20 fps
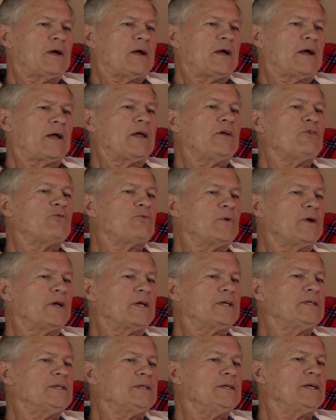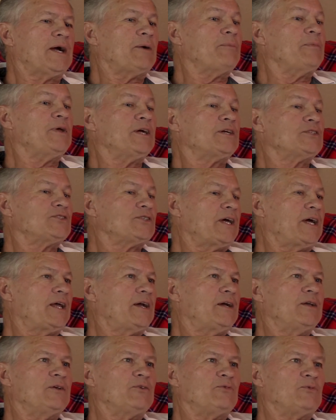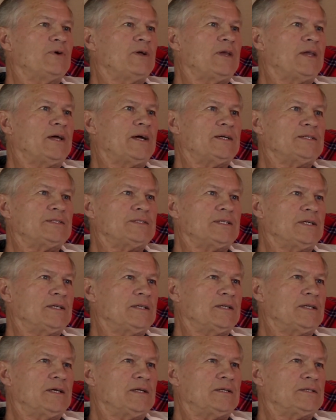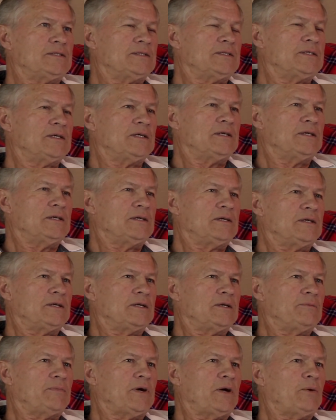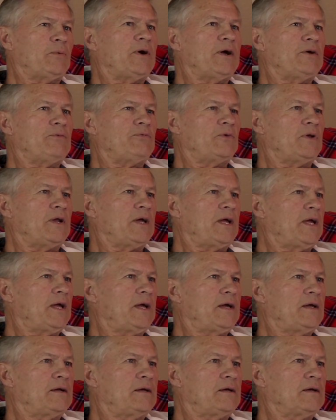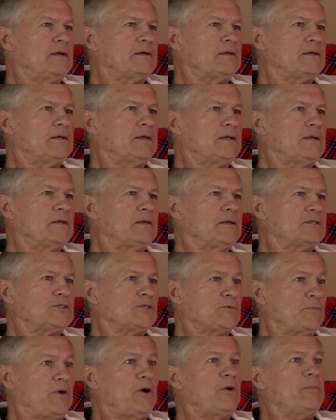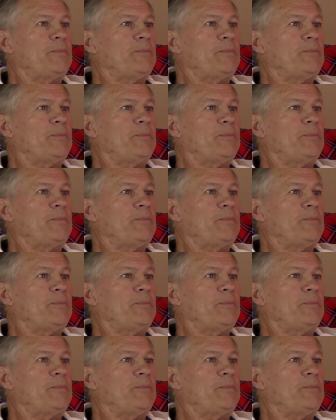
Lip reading: I guess what got me excited is realizing that my wife and I had a small